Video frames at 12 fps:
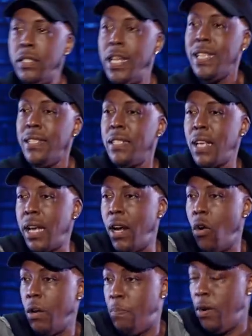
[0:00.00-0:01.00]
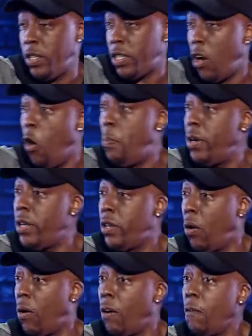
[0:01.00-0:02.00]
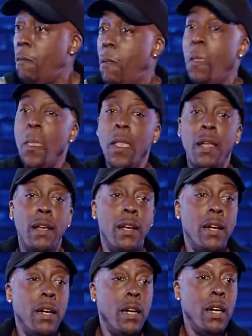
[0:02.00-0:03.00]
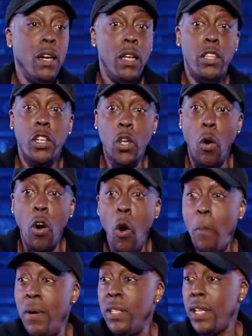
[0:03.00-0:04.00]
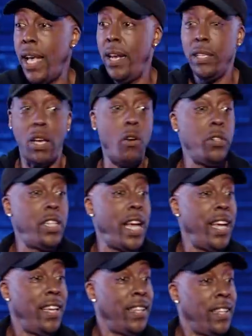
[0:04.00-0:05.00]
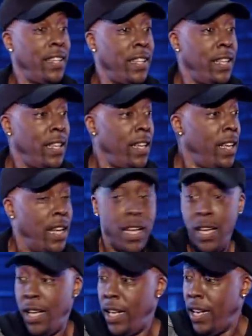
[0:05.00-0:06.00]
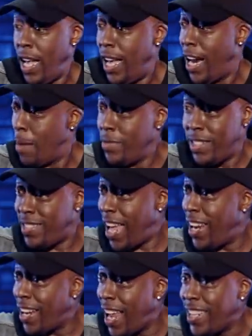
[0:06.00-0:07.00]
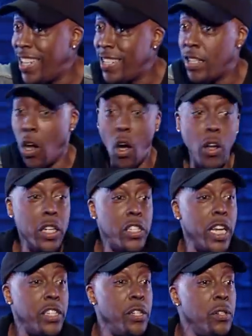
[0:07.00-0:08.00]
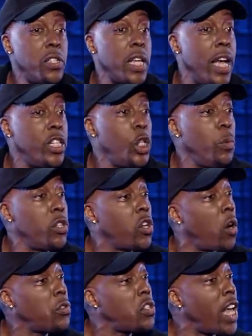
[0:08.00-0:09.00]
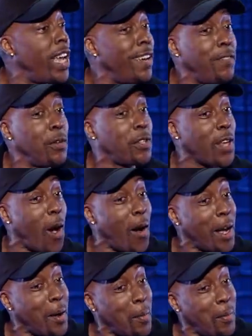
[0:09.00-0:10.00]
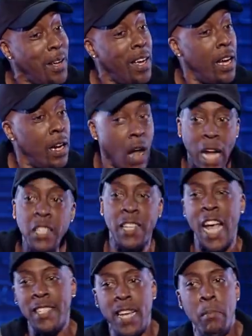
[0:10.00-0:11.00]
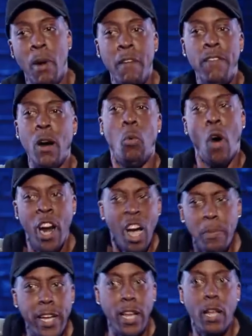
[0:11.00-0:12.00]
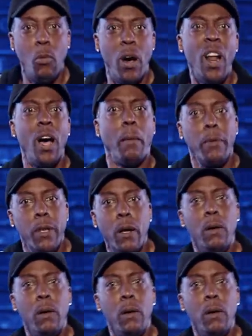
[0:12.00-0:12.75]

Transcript: just as I go to push open the door, the door opens and it's OJ. And I'm standing like this, and all the shit you said you was gonna say if you saw him, you know, I just asked that motherfucker, what up, killer? What up? You know?